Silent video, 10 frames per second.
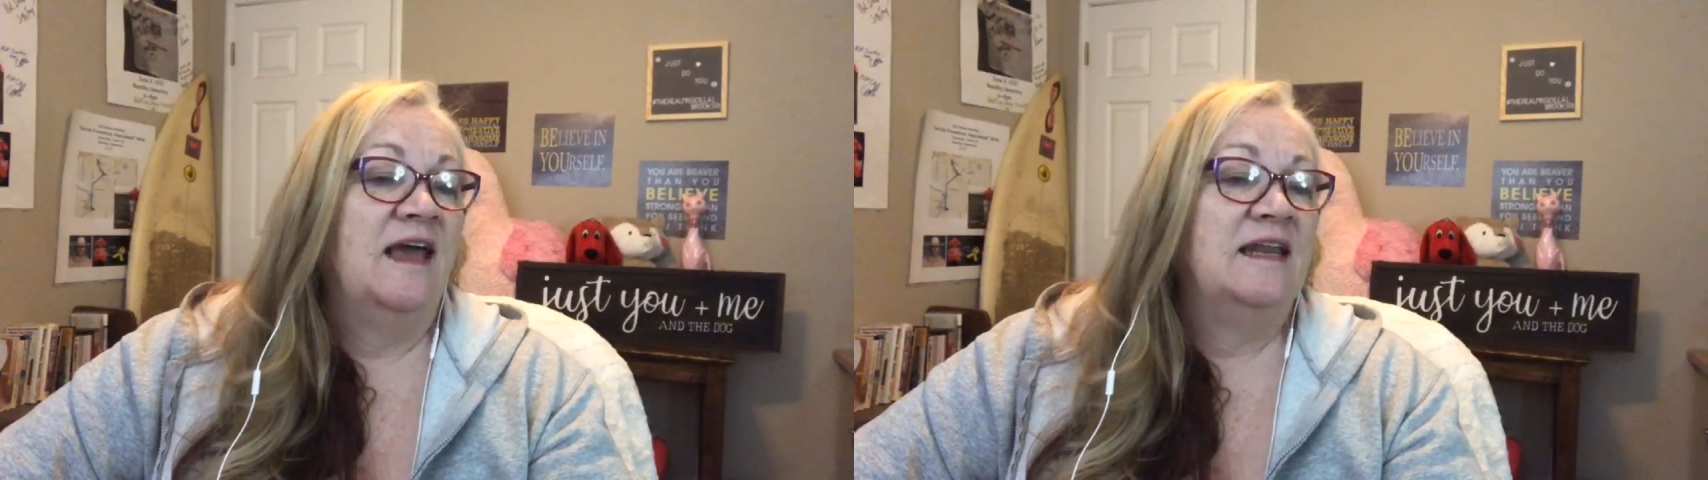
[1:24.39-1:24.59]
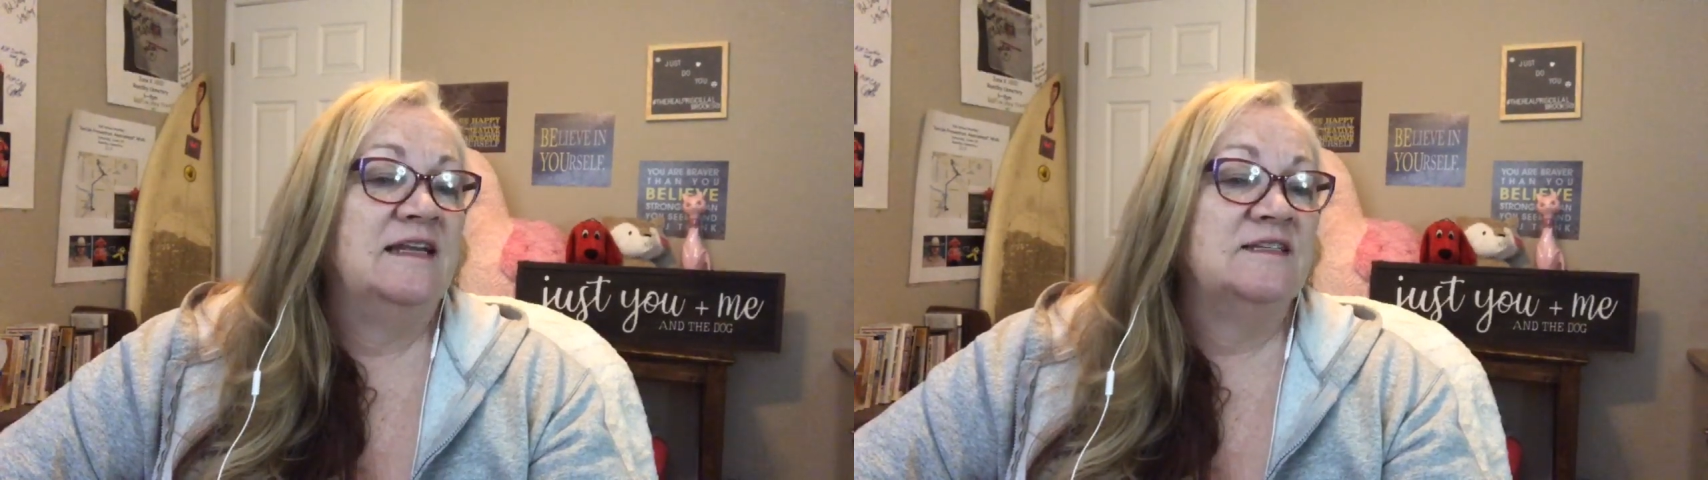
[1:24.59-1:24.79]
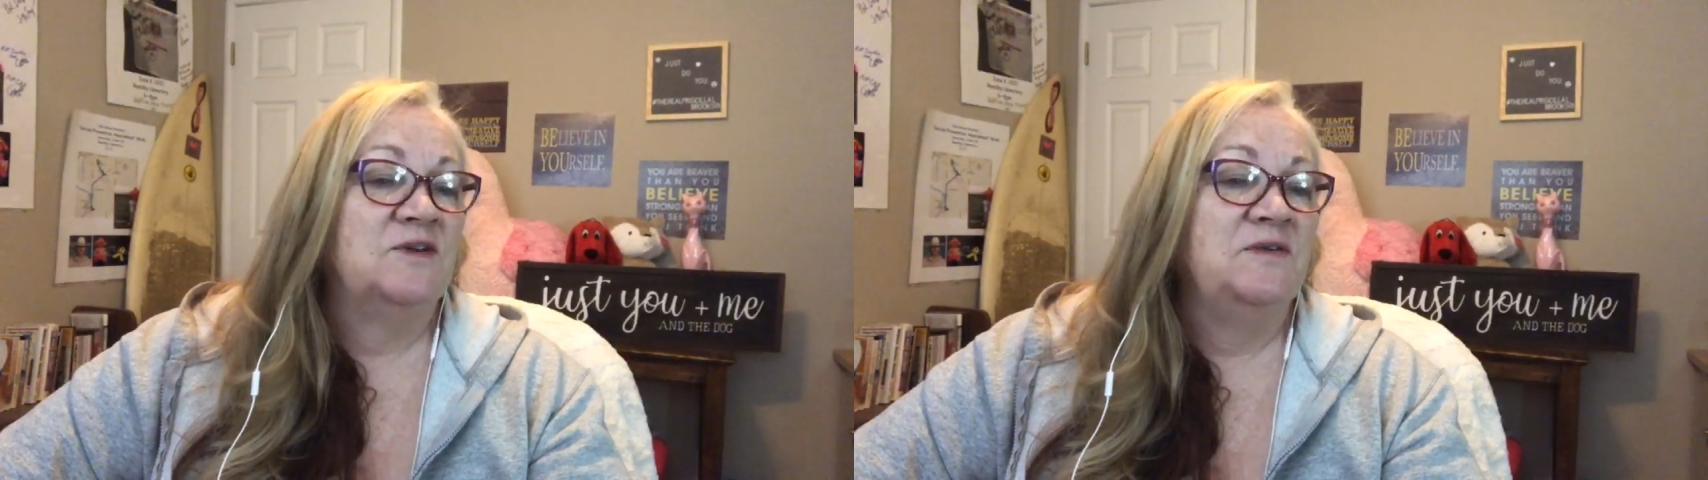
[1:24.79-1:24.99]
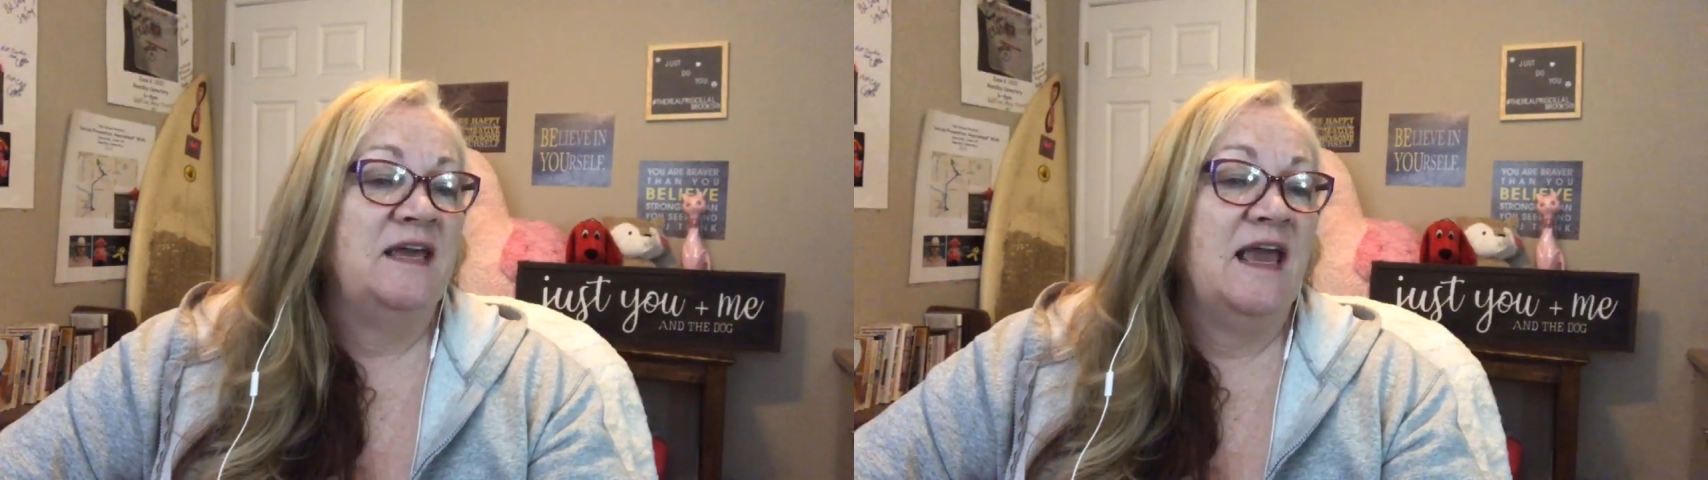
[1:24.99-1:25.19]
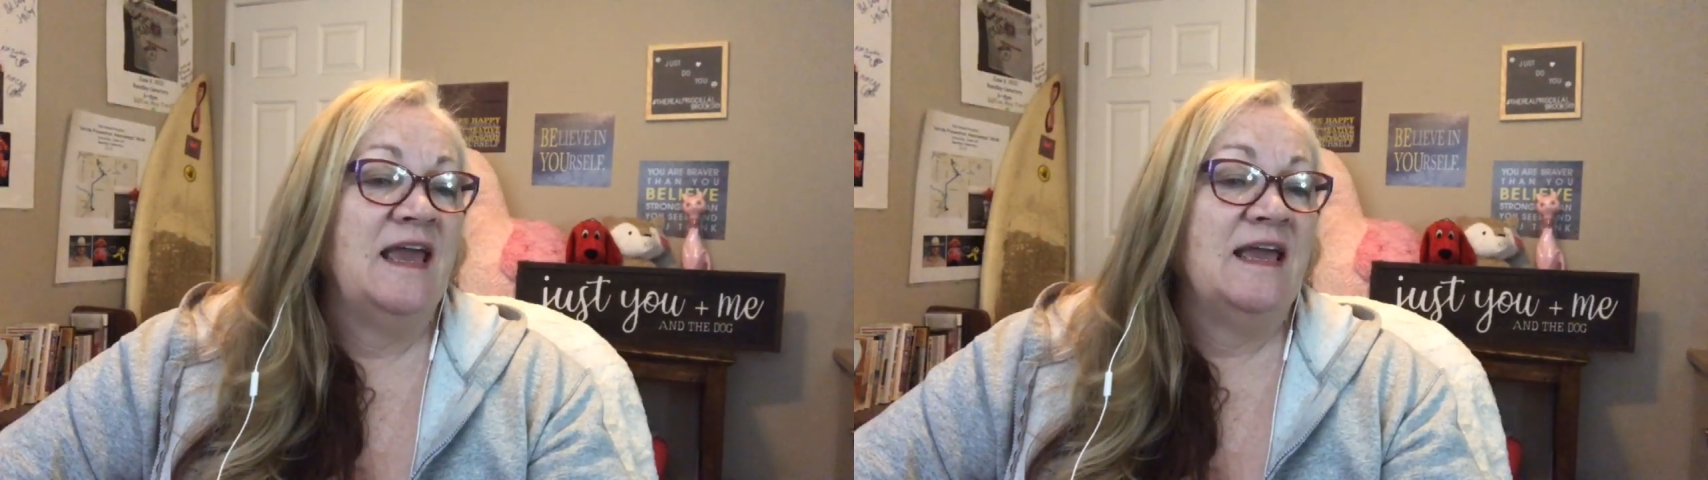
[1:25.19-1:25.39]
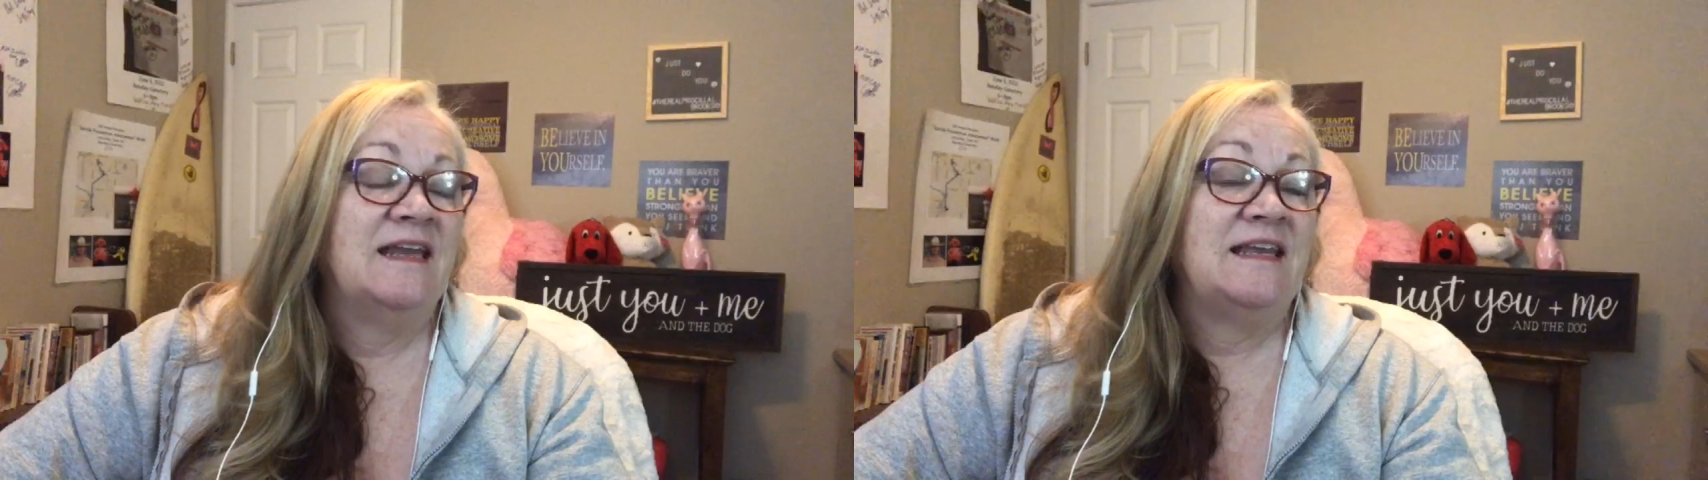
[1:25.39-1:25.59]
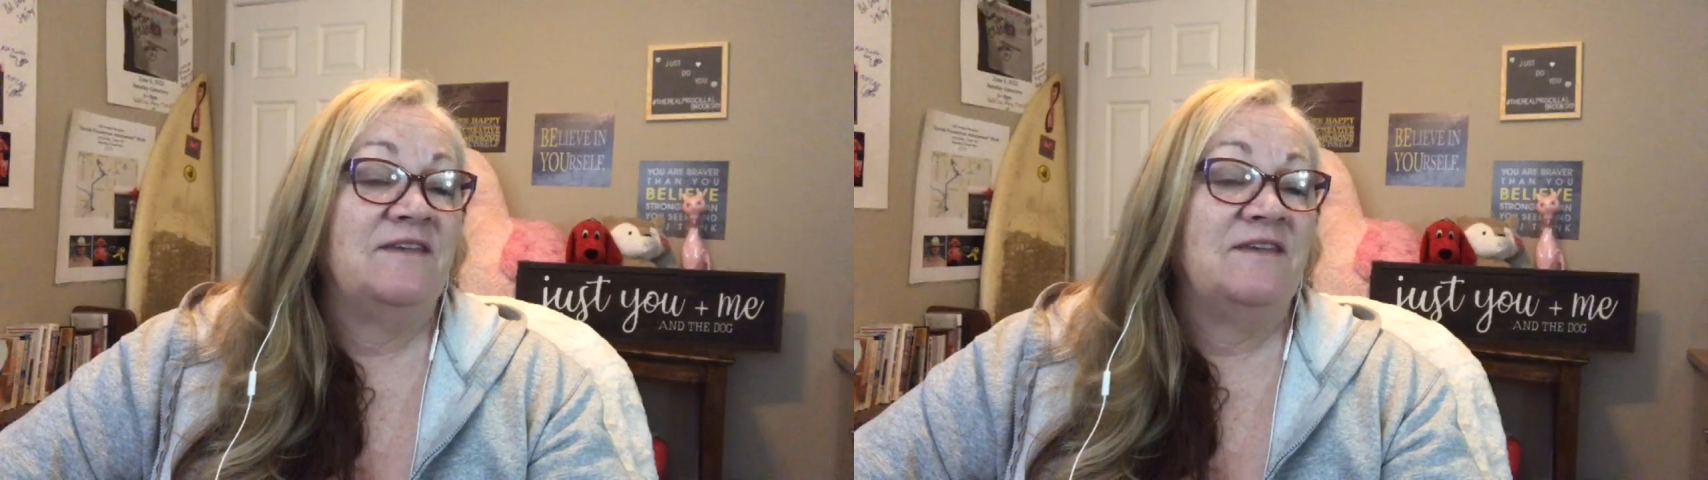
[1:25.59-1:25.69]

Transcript: and it is okay and